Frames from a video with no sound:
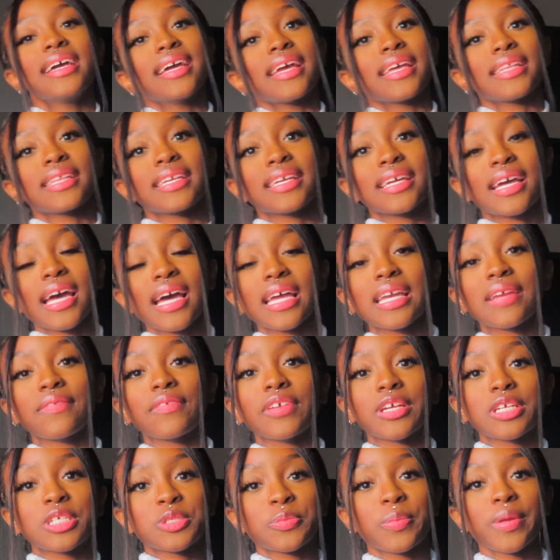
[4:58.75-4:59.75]
and then kind of
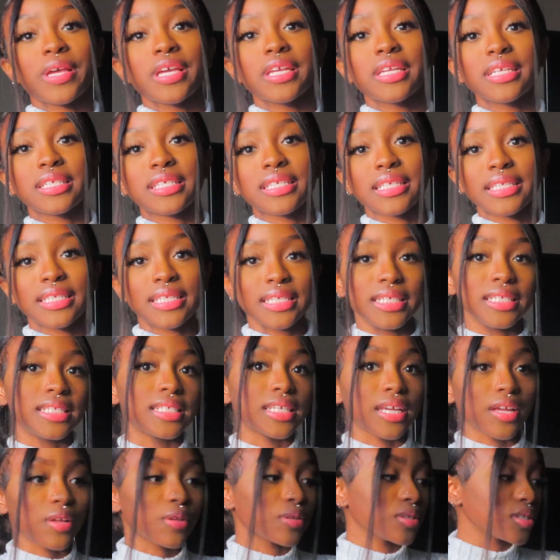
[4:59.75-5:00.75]
explain into
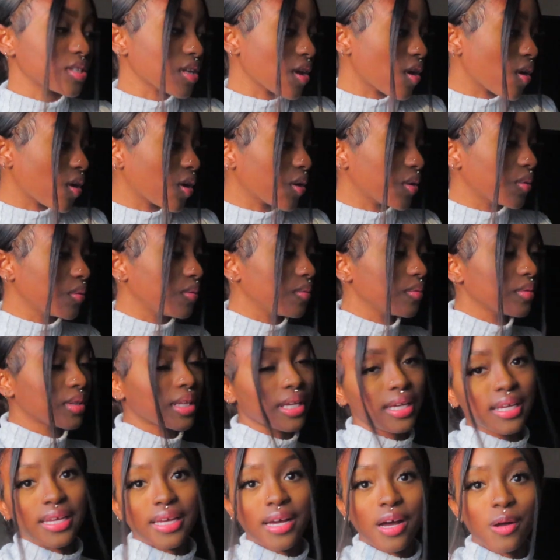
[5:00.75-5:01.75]
details on
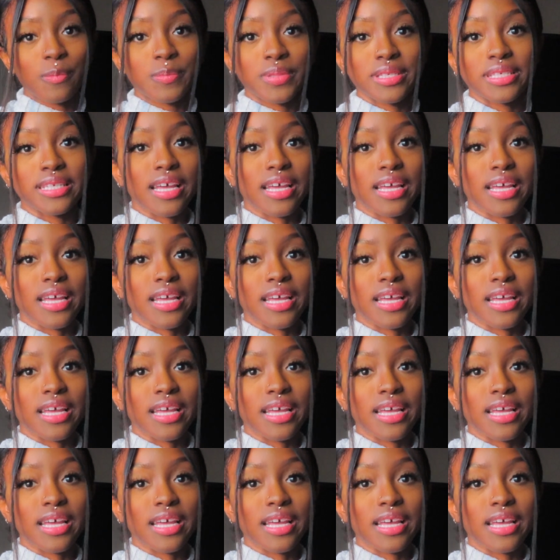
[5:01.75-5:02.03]
the ups